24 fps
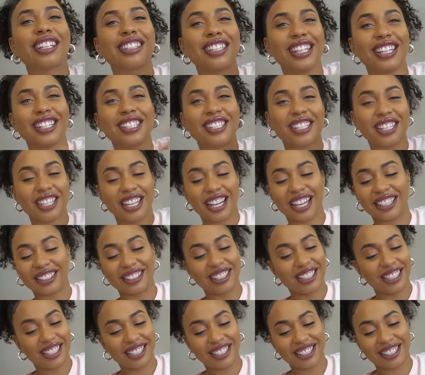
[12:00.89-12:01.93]
I think she
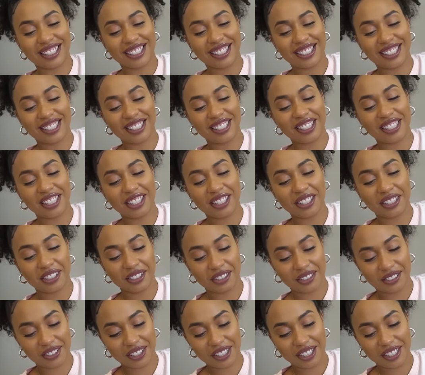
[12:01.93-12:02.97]

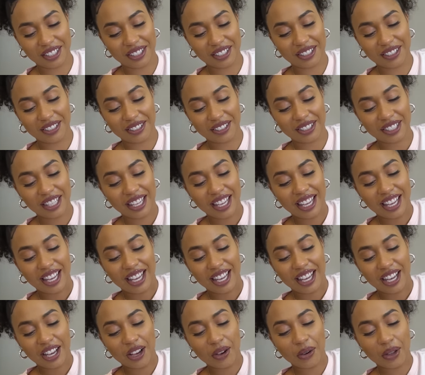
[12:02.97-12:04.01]
knows. She knows.
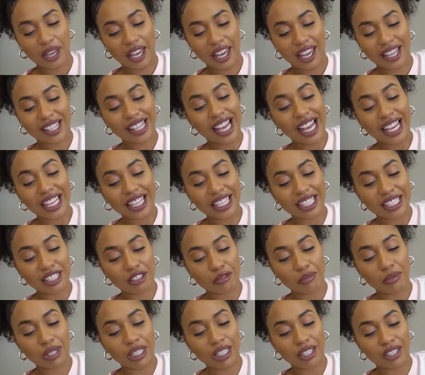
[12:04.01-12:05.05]
Okay, that is
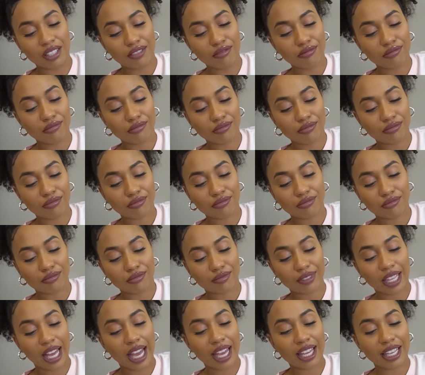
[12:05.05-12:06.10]
me.
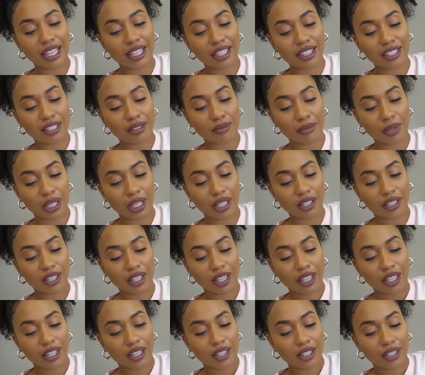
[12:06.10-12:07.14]
That is me.
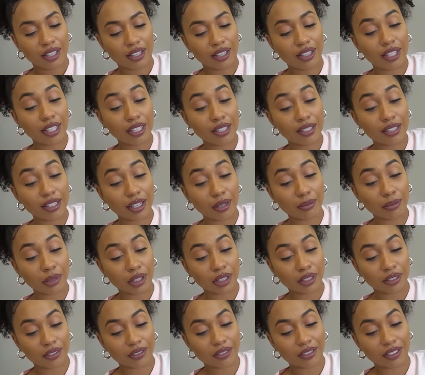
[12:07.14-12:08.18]
This
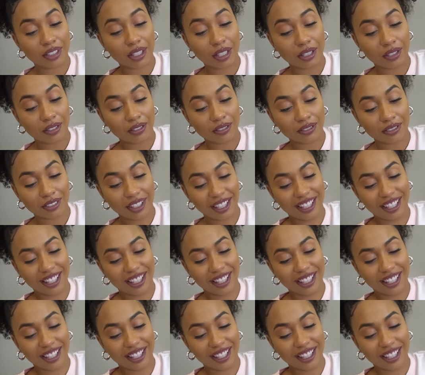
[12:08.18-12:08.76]
summer, though.